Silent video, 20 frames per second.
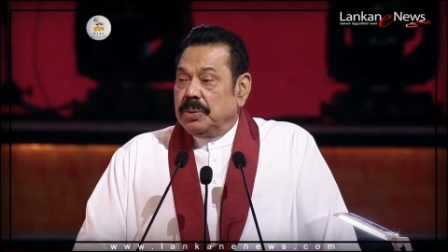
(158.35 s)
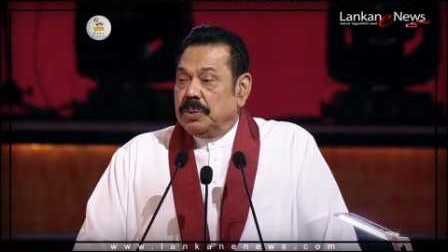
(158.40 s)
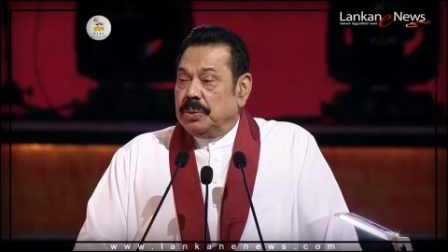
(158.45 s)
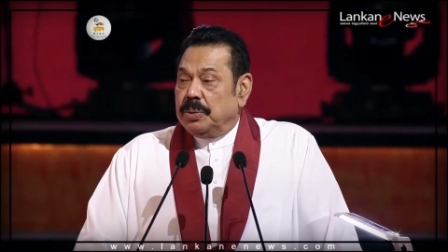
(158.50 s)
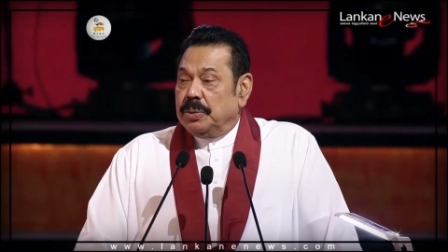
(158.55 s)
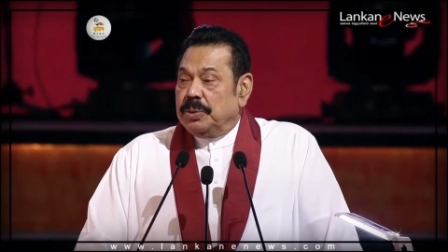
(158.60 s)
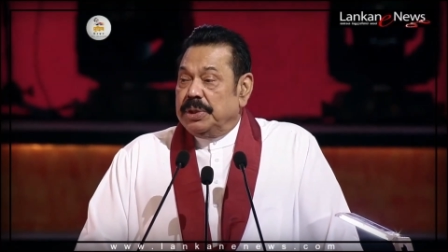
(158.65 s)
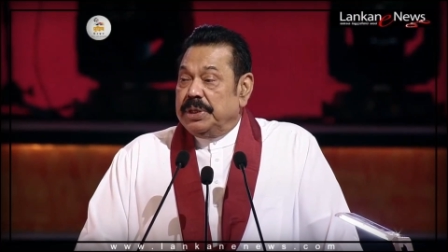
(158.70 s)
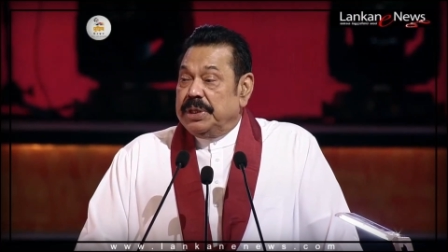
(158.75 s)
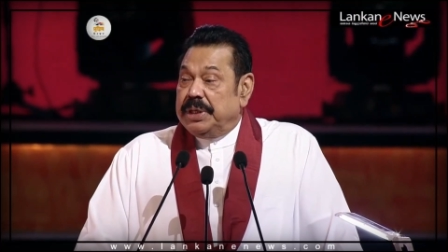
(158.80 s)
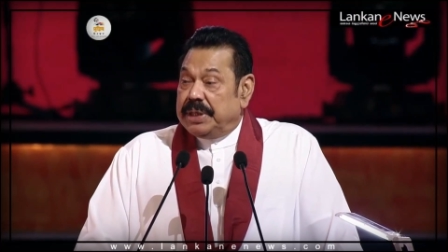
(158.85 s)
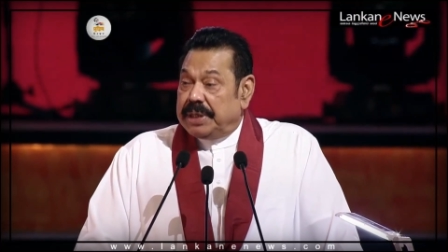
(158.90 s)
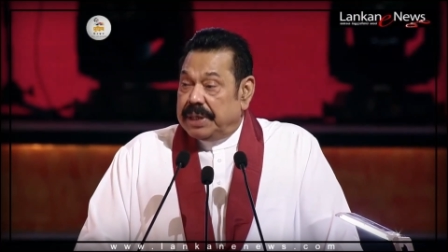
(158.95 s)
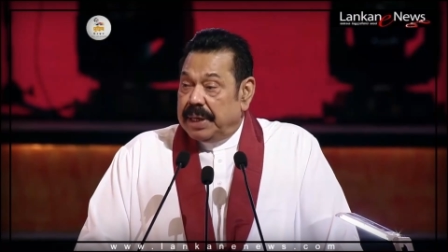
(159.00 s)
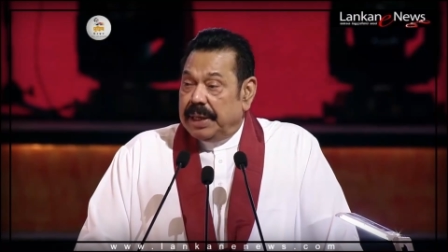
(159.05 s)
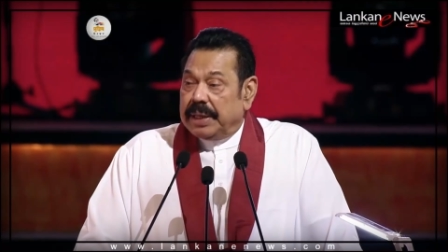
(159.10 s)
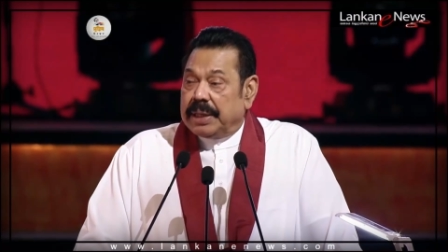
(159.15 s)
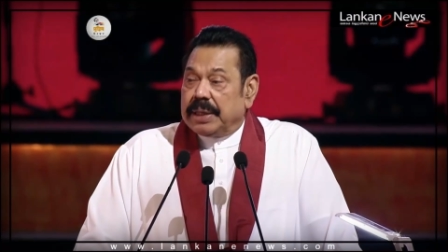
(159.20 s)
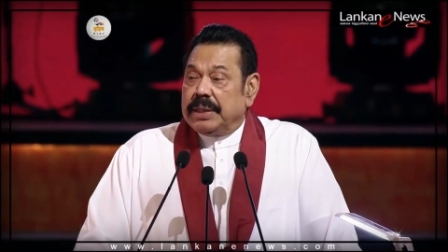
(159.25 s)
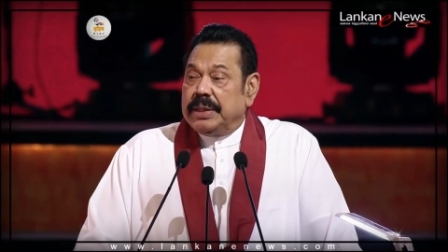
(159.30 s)
who
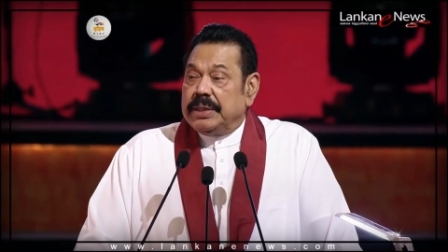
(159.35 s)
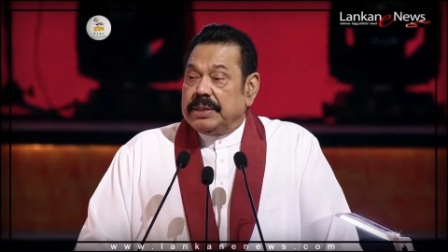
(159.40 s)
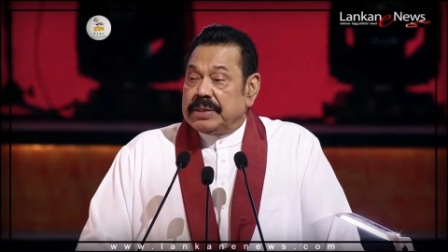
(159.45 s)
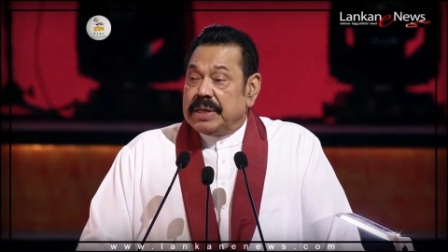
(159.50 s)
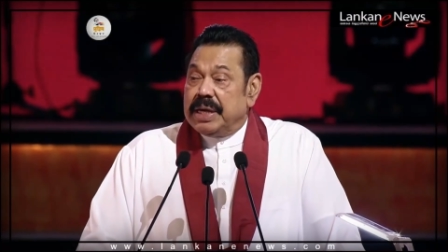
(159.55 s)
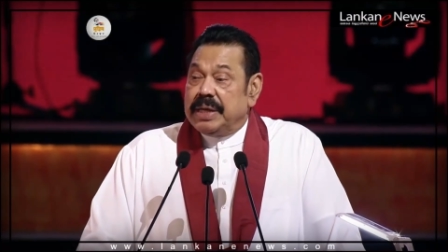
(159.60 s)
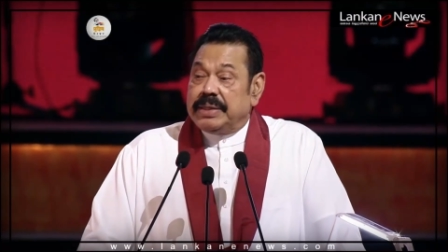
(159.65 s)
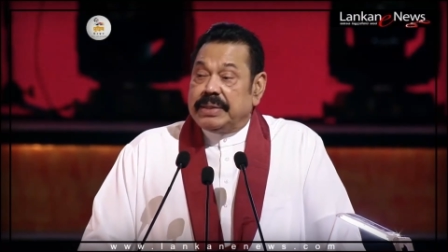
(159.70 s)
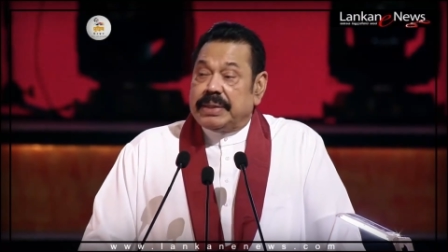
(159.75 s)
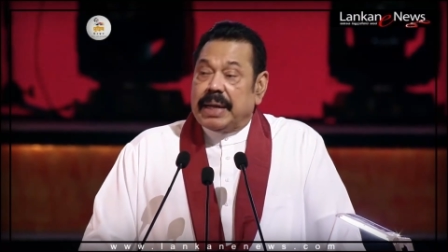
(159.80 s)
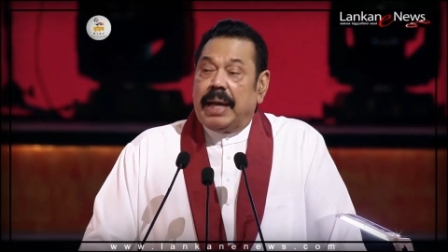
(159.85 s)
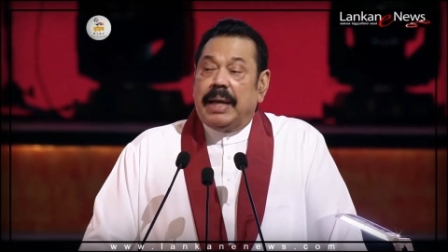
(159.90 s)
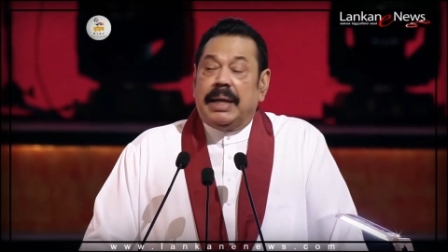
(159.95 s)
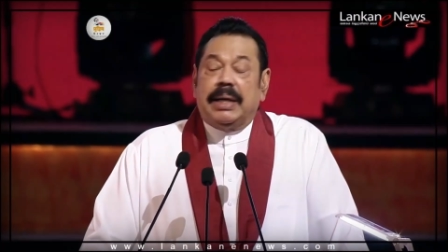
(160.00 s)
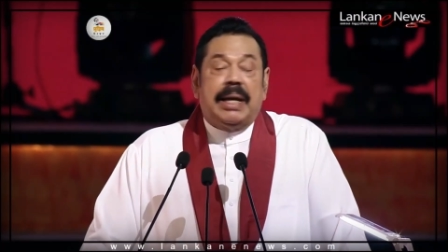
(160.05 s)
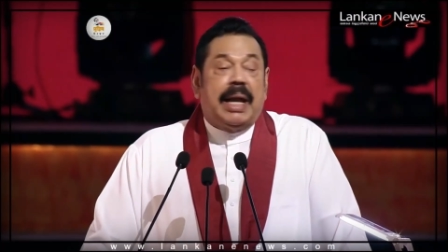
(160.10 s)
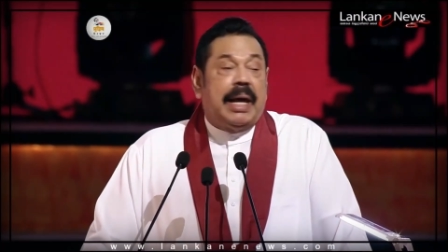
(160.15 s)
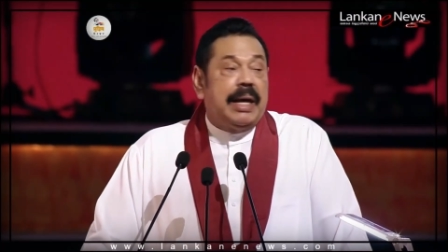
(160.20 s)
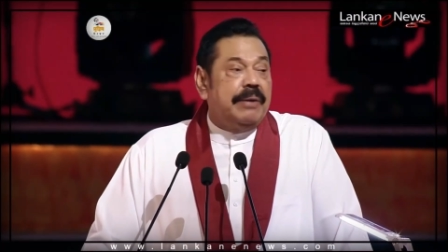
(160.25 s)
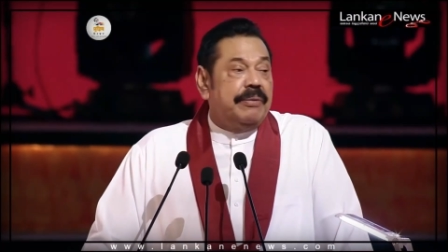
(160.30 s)
dedicated his
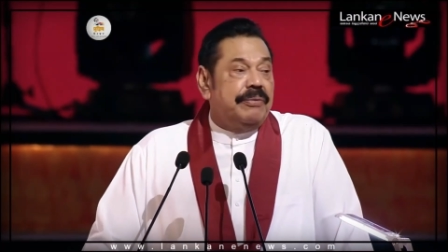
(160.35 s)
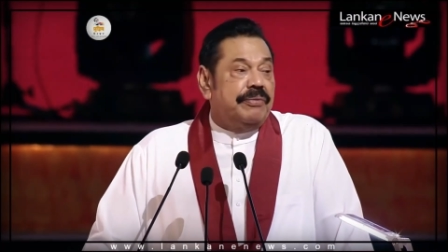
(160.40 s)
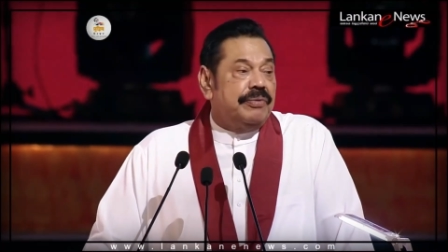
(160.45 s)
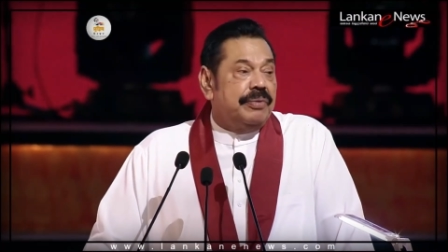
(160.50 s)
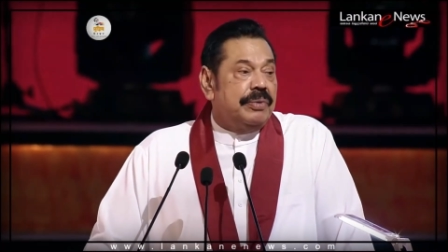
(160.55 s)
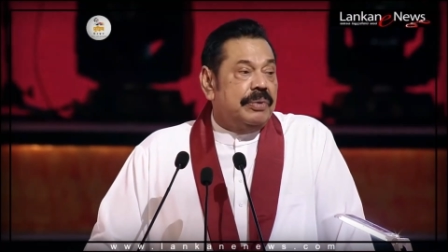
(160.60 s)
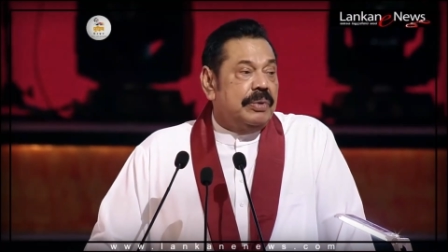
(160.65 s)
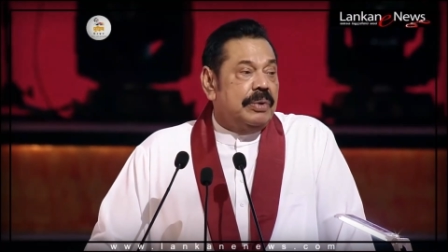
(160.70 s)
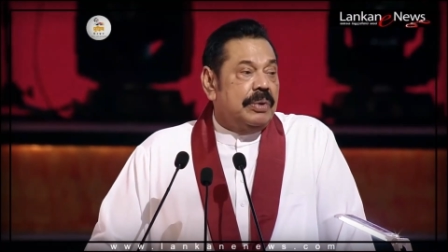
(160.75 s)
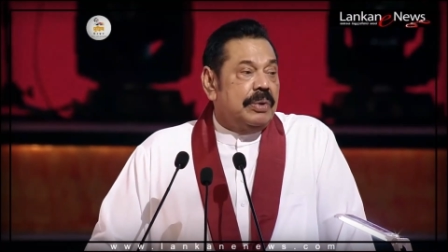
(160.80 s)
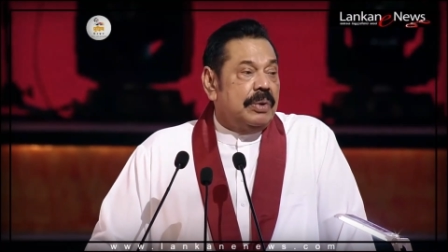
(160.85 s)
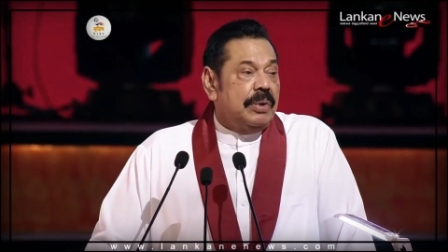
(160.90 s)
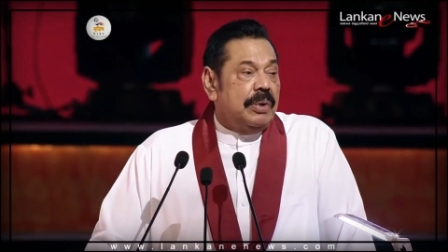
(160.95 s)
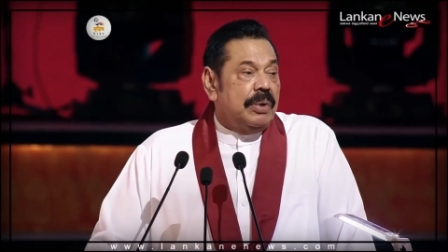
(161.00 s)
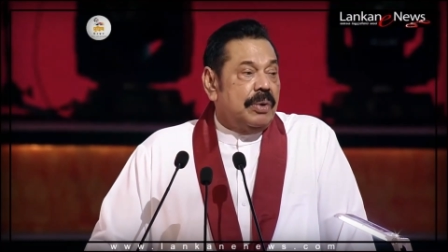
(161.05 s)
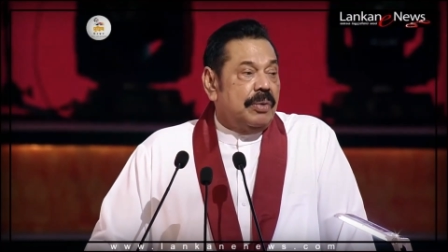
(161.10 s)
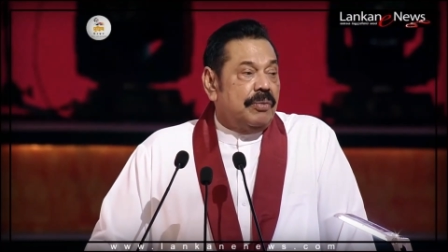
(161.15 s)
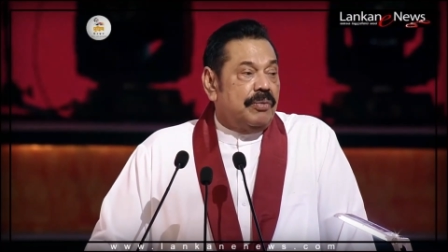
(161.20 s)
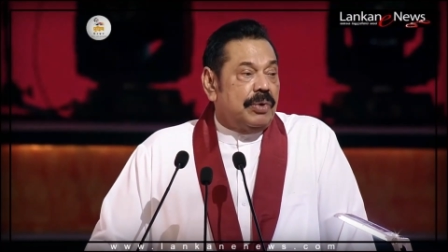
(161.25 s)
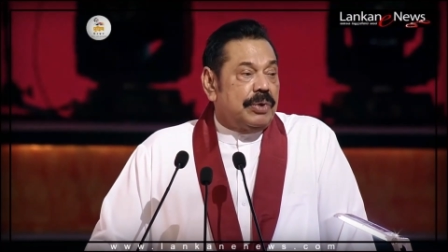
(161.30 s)
entire life
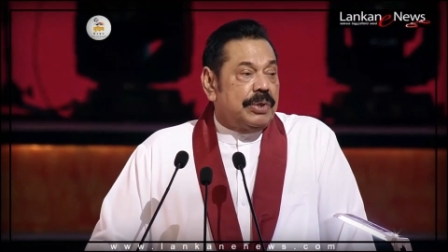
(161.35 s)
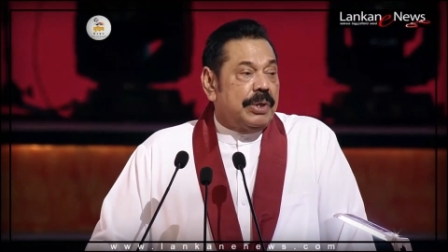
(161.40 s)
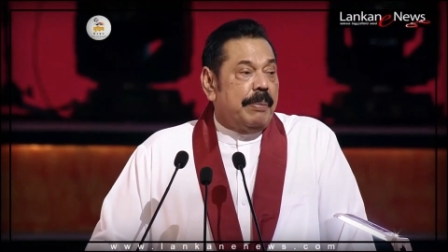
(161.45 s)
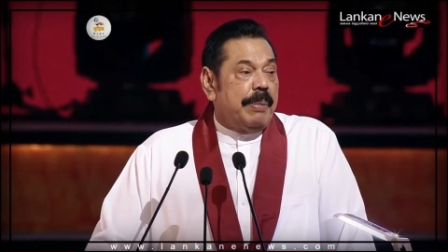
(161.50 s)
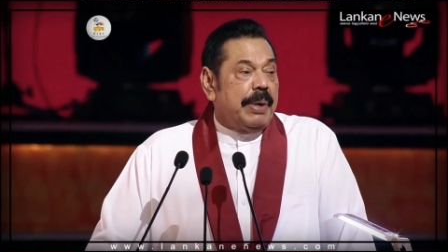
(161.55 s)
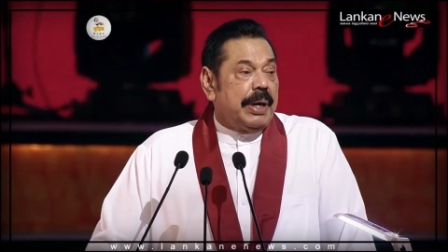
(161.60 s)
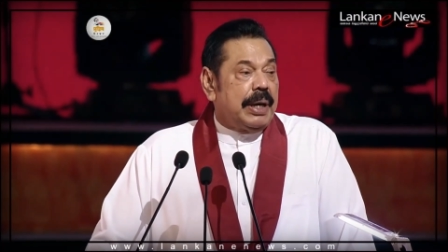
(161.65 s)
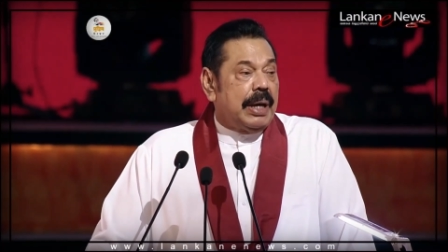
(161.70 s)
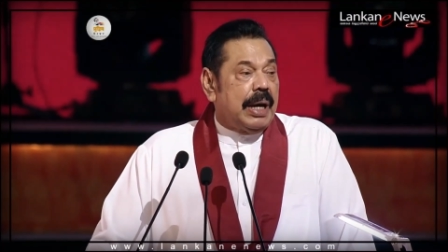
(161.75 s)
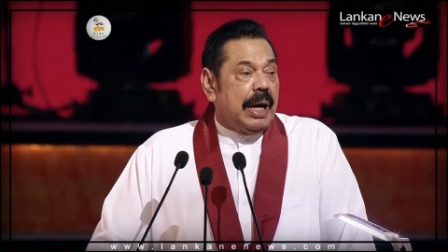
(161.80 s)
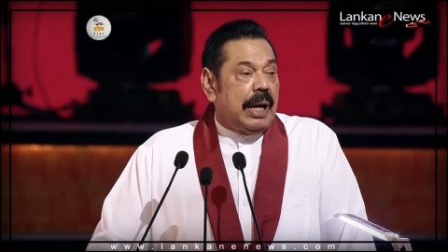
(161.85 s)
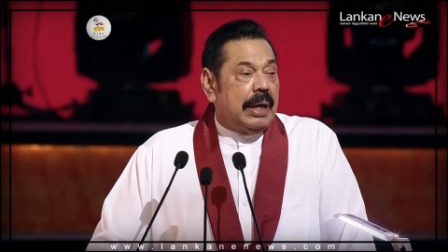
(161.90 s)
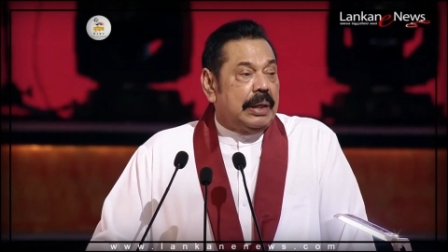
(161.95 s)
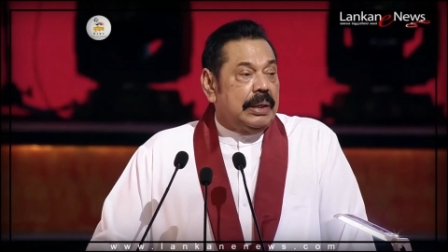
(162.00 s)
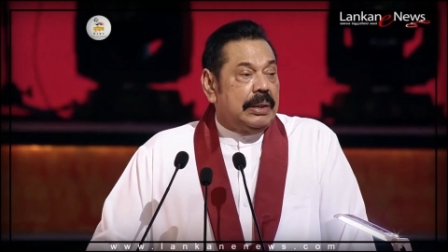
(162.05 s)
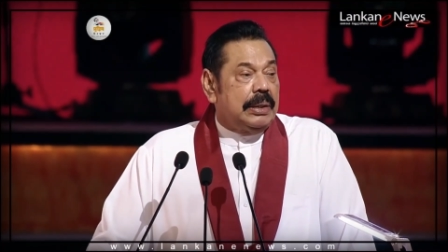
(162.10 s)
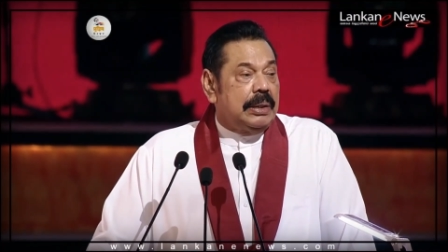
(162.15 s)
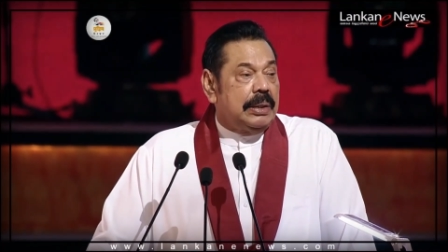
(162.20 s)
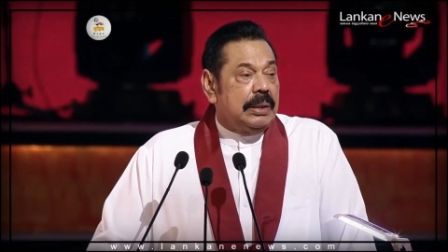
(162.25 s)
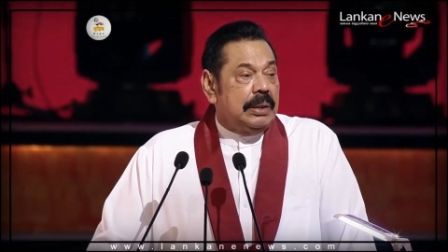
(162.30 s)
for the
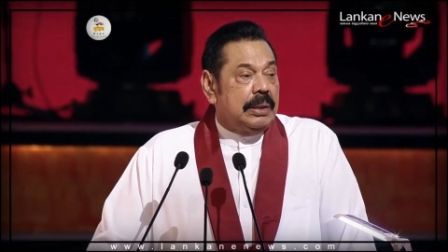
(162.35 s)
Bengali